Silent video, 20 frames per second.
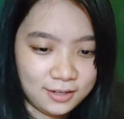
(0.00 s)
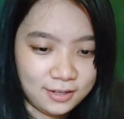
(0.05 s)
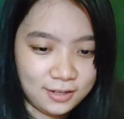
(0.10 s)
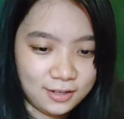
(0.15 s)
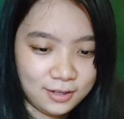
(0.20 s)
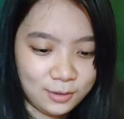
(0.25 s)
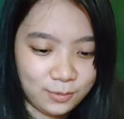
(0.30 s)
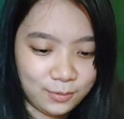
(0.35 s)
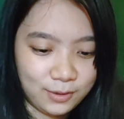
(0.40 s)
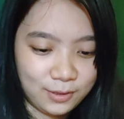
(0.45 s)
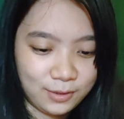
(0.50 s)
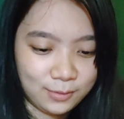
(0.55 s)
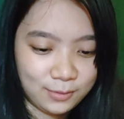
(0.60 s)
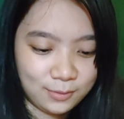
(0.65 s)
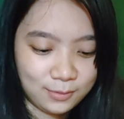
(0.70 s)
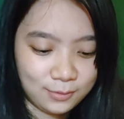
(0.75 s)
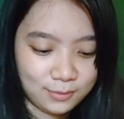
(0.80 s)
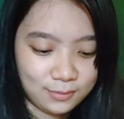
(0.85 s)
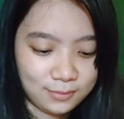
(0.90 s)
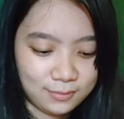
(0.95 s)
Here we
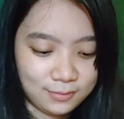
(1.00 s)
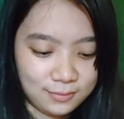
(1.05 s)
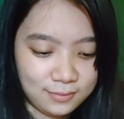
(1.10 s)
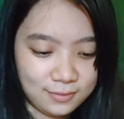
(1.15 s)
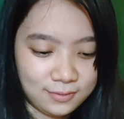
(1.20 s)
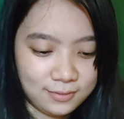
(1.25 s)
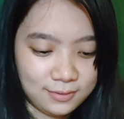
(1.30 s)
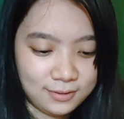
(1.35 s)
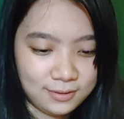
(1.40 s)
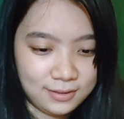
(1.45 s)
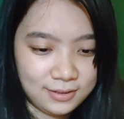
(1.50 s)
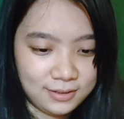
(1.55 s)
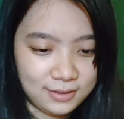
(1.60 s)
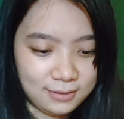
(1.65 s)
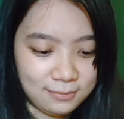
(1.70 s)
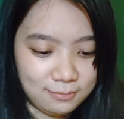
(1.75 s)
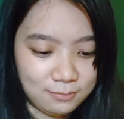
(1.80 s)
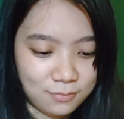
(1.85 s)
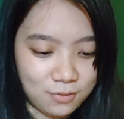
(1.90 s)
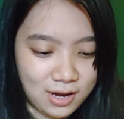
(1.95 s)
go.
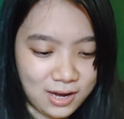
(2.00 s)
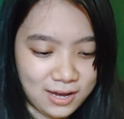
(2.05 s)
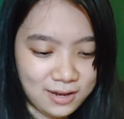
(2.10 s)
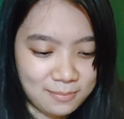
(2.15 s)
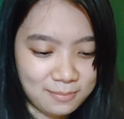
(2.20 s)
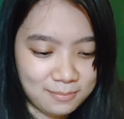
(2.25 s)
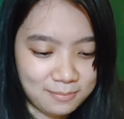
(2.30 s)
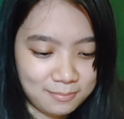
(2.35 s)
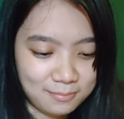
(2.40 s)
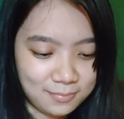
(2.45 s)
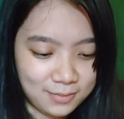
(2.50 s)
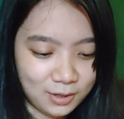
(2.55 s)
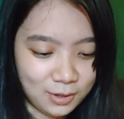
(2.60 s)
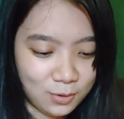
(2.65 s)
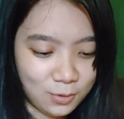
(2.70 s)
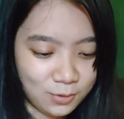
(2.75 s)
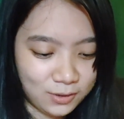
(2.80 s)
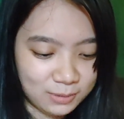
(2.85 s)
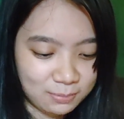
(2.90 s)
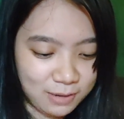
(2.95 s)
my
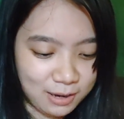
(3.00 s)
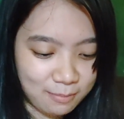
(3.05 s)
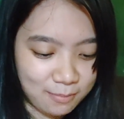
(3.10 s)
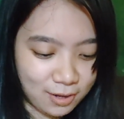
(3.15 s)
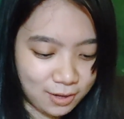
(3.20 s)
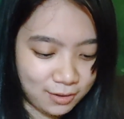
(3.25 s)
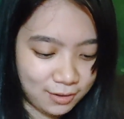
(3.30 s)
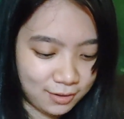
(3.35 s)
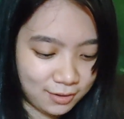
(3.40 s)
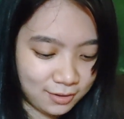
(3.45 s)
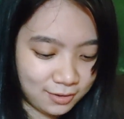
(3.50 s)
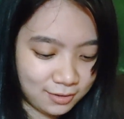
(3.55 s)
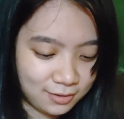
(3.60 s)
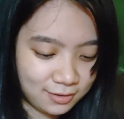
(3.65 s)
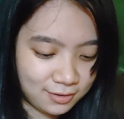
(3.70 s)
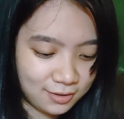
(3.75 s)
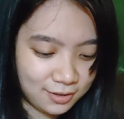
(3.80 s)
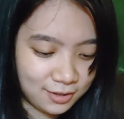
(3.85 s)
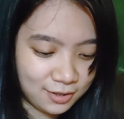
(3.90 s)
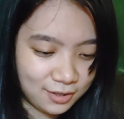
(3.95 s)
oh, it's my mother.
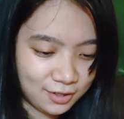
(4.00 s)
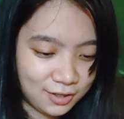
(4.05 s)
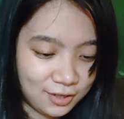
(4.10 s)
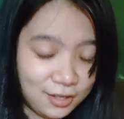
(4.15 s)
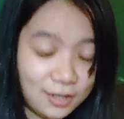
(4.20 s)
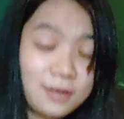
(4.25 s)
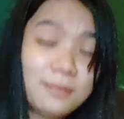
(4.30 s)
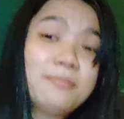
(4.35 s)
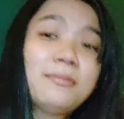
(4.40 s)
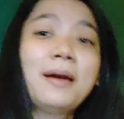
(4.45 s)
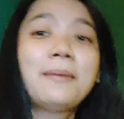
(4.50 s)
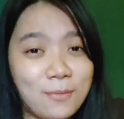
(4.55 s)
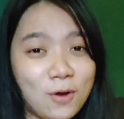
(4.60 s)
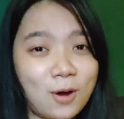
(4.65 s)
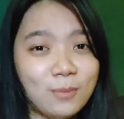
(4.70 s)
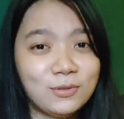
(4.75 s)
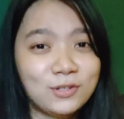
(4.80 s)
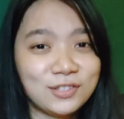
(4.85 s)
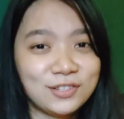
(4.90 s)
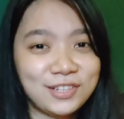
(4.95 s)
My
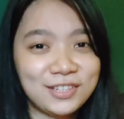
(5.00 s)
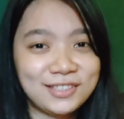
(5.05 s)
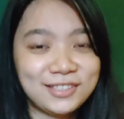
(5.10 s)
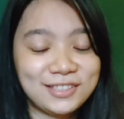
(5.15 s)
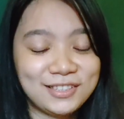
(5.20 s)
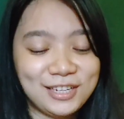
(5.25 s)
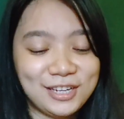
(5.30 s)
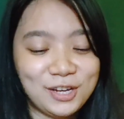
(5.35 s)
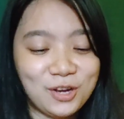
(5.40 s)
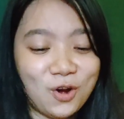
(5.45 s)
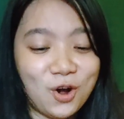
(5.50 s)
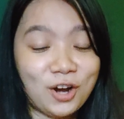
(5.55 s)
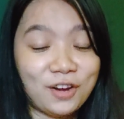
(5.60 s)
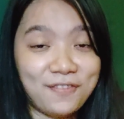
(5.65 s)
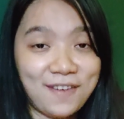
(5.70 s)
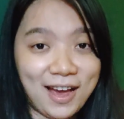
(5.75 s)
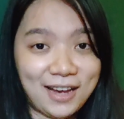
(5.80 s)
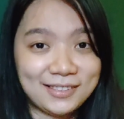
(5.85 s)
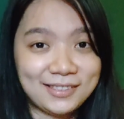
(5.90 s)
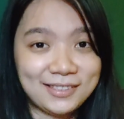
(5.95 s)
mom just recently
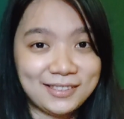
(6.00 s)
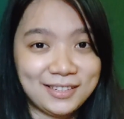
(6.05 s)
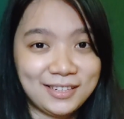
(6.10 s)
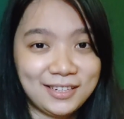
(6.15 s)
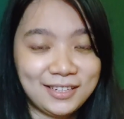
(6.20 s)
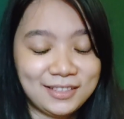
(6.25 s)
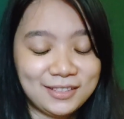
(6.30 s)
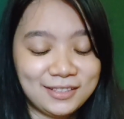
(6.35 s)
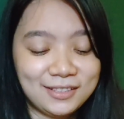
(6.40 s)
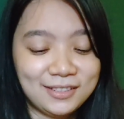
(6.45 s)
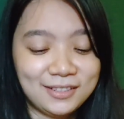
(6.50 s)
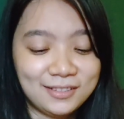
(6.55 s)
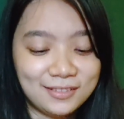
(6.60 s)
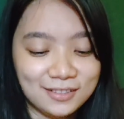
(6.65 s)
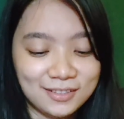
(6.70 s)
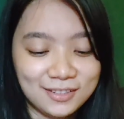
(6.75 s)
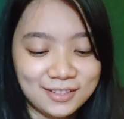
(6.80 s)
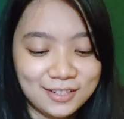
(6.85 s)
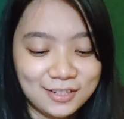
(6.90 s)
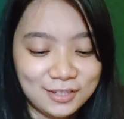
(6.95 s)
got vaccinated,
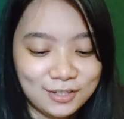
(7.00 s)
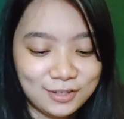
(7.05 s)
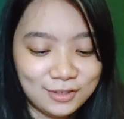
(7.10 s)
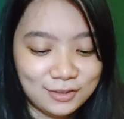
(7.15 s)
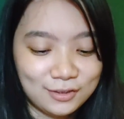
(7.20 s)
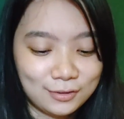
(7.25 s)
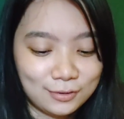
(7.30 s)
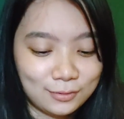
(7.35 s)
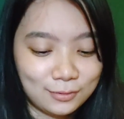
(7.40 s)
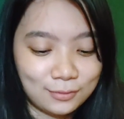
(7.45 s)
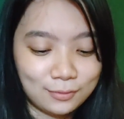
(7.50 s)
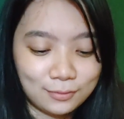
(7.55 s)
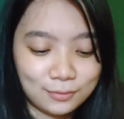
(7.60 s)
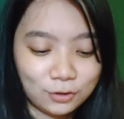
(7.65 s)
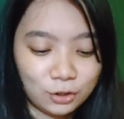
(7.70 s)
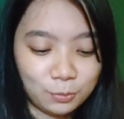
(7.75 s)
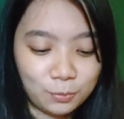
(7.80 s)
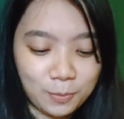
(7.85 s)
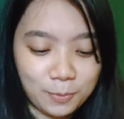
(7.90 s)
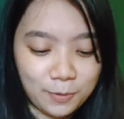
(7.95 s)
so
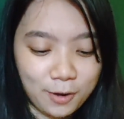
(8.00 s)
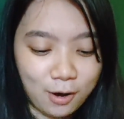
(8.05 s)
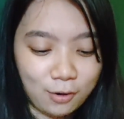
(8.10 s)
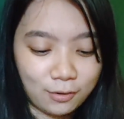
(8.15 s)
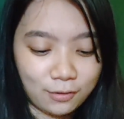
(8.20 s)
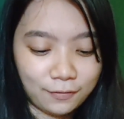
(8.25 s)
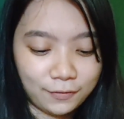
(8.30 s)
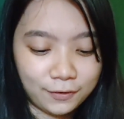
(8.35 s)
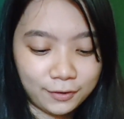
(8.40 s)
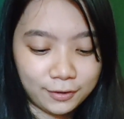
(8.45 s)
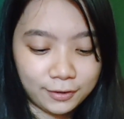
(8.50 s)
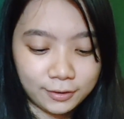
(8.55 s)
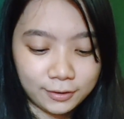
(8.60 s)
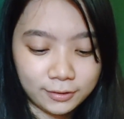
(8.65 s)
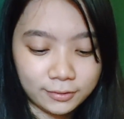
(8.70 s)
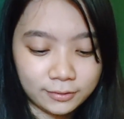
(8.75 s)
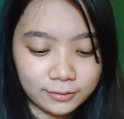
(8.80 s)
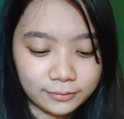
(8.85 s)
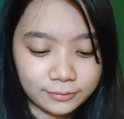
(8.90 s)
super proud of her.